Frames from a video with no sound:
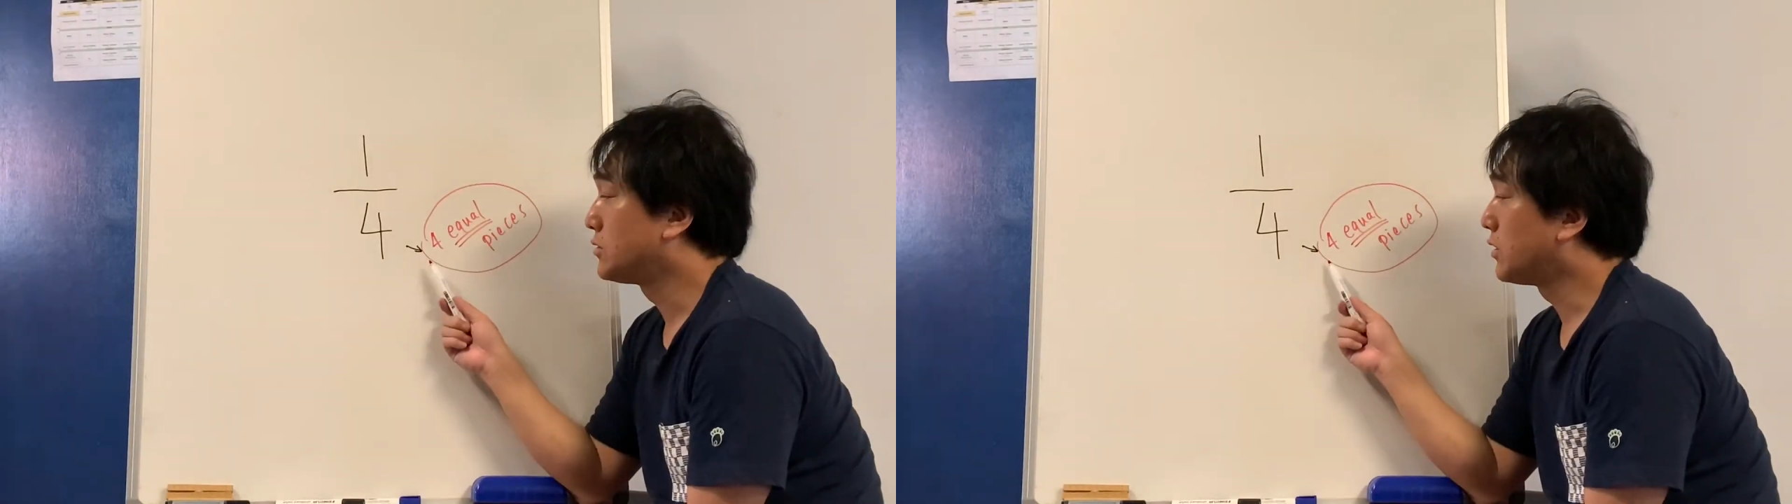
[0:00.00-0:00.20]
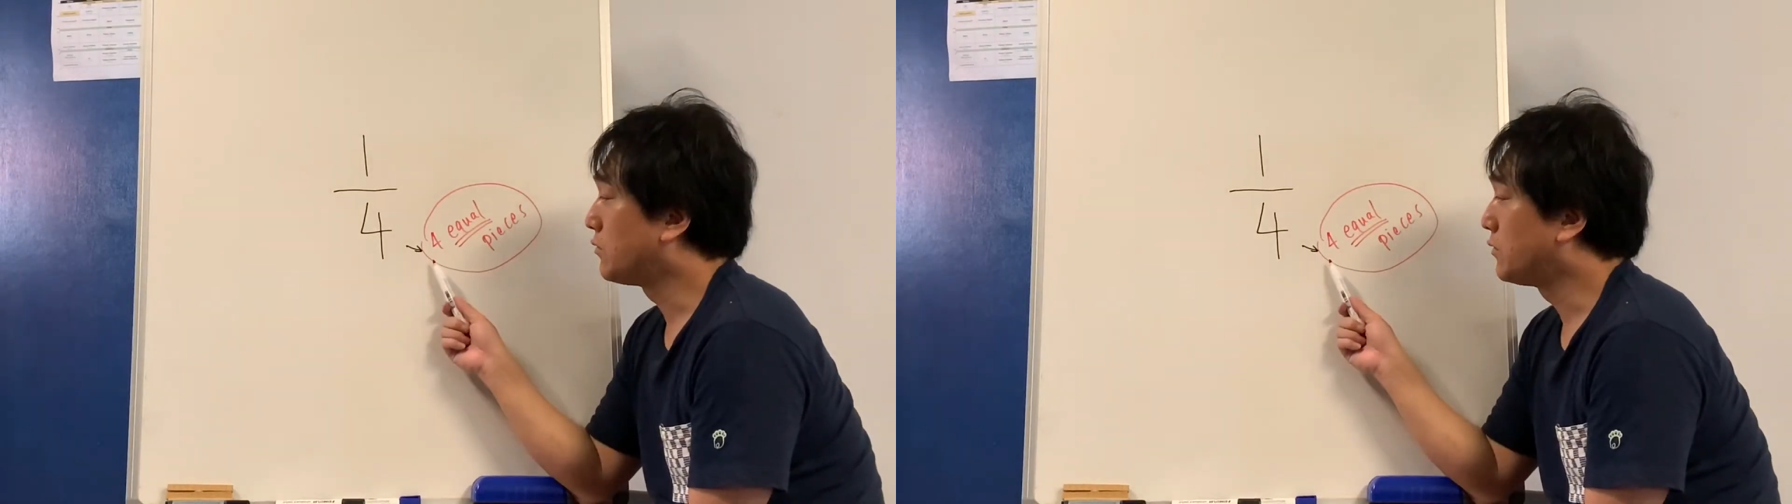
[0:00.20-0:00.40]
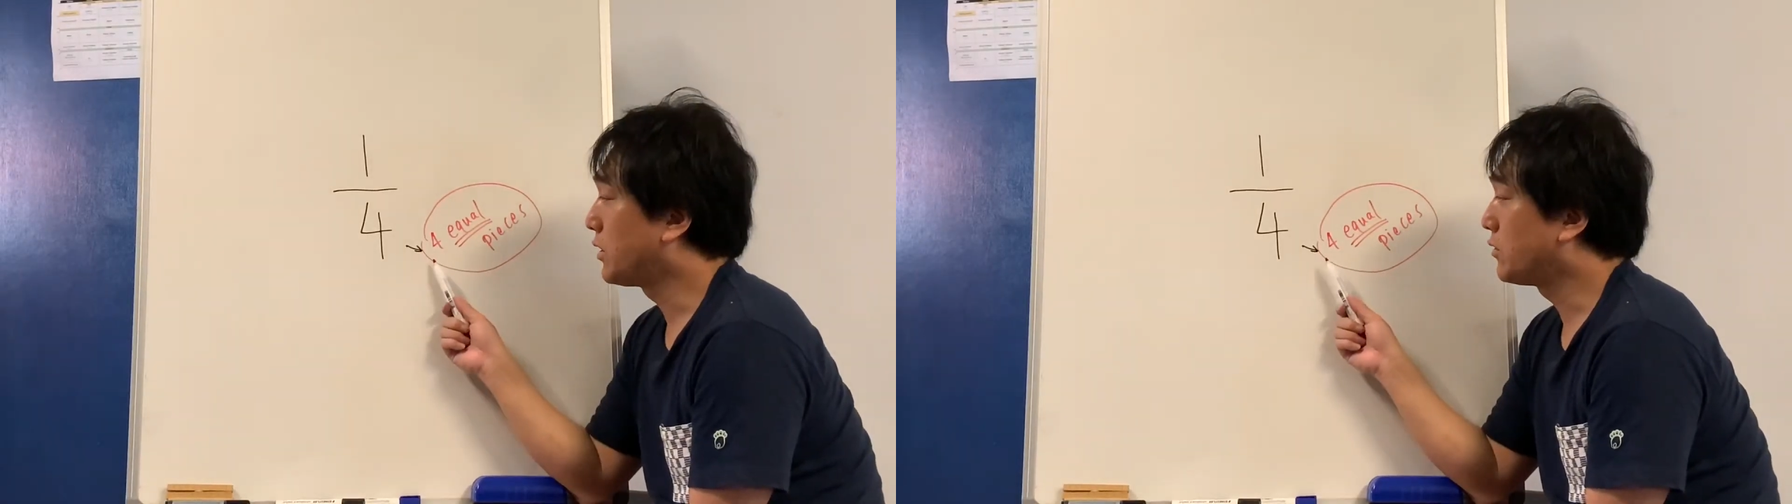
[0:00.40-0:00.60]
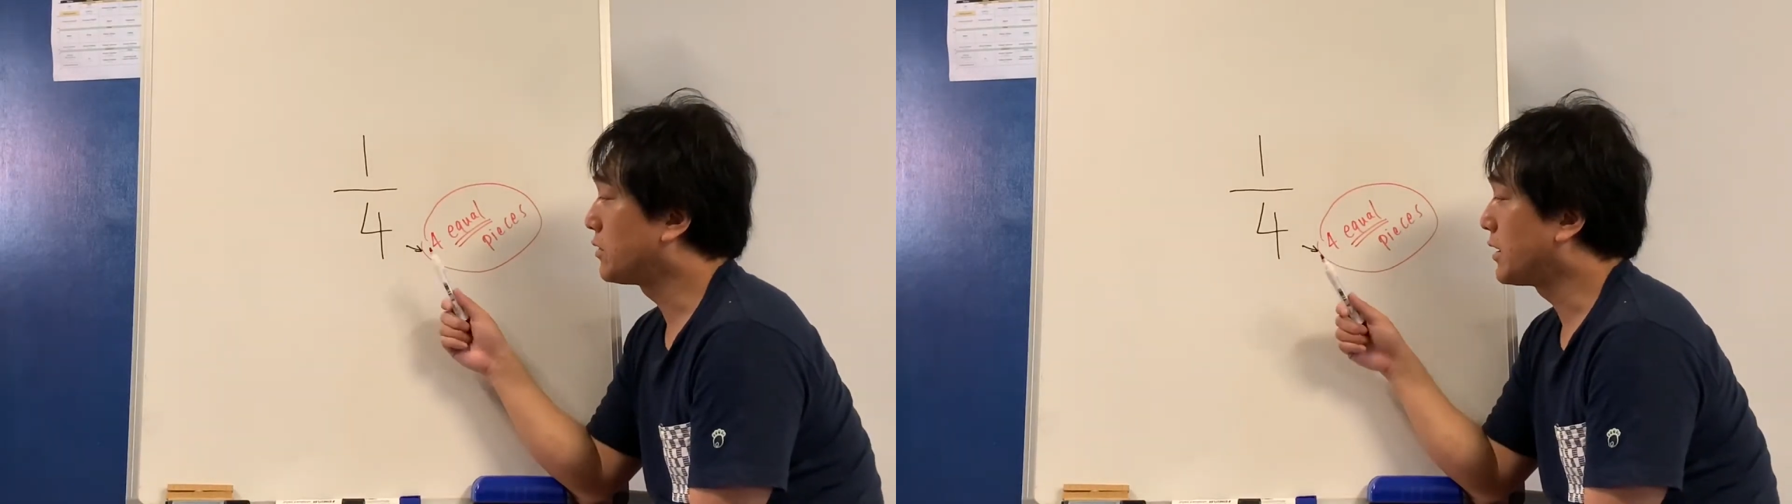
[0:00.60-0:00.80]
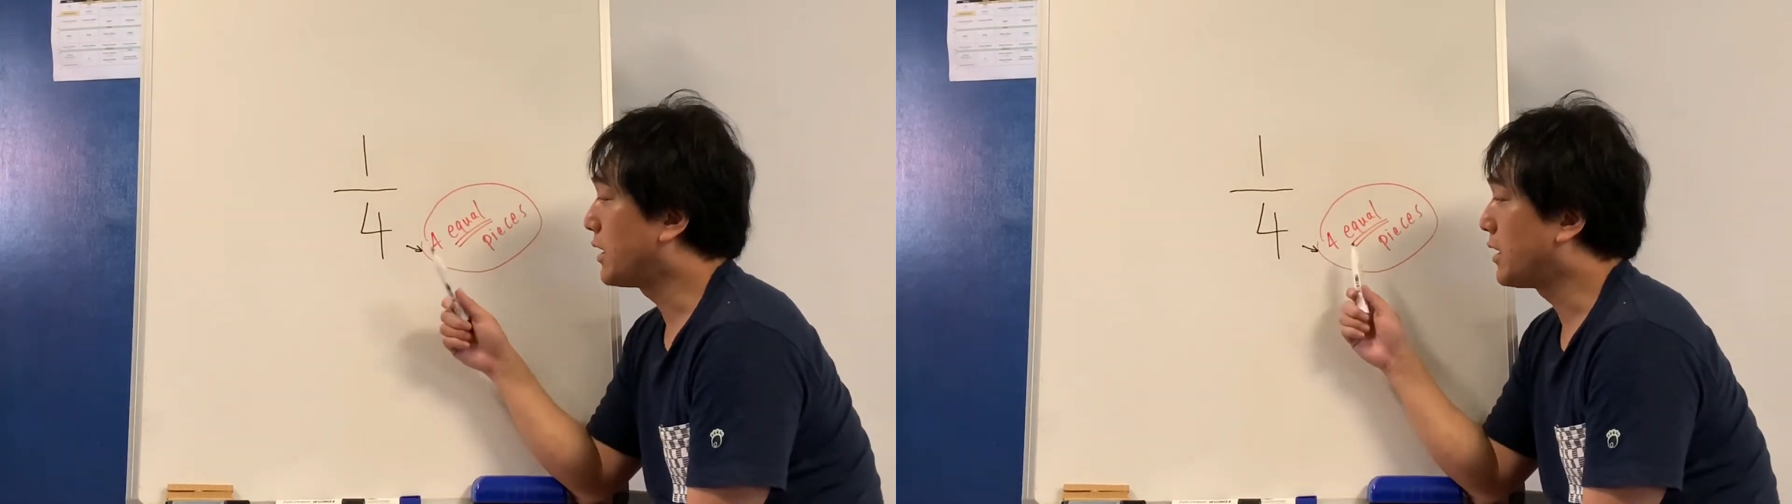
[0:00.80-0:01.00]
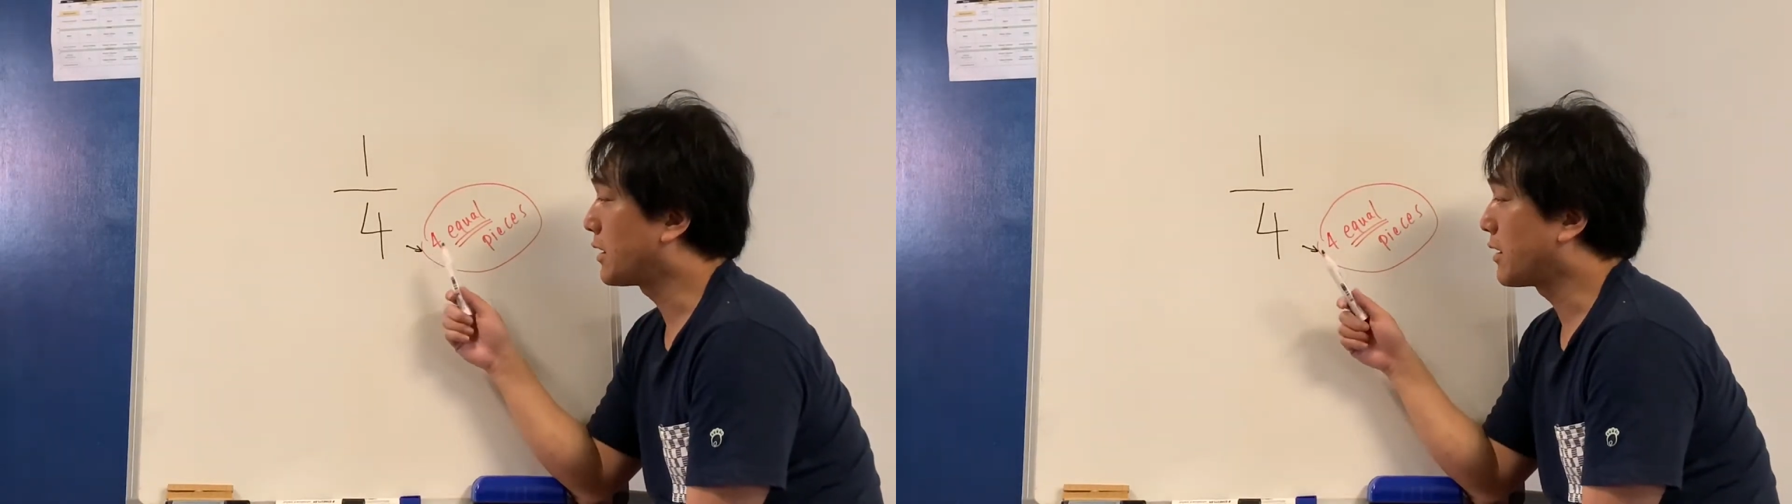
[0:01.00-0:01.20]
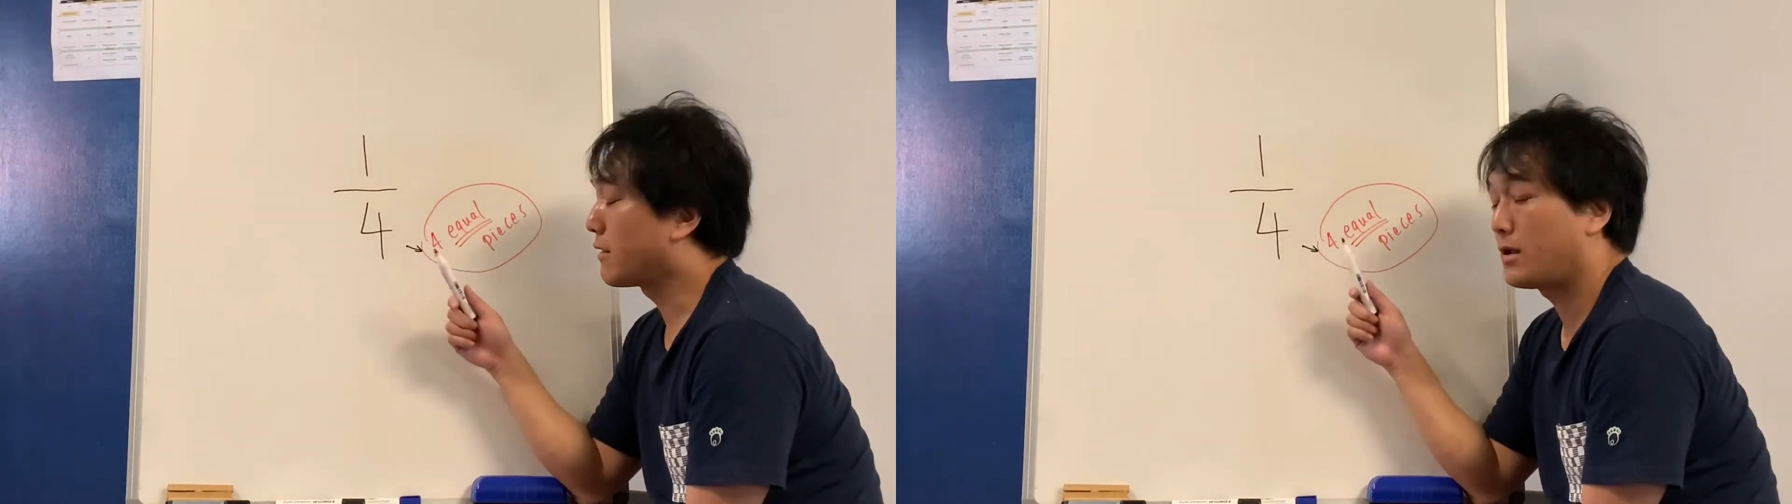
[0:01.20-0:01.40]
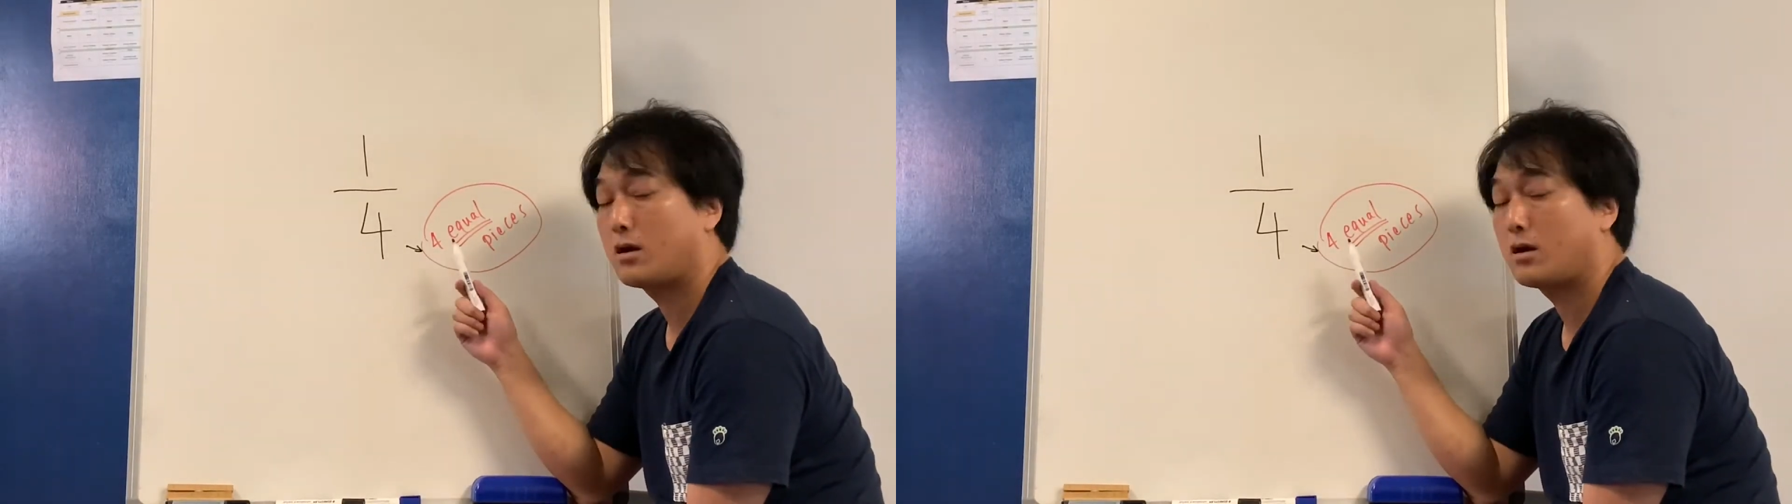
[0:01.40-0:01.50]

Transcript: we're going to cut the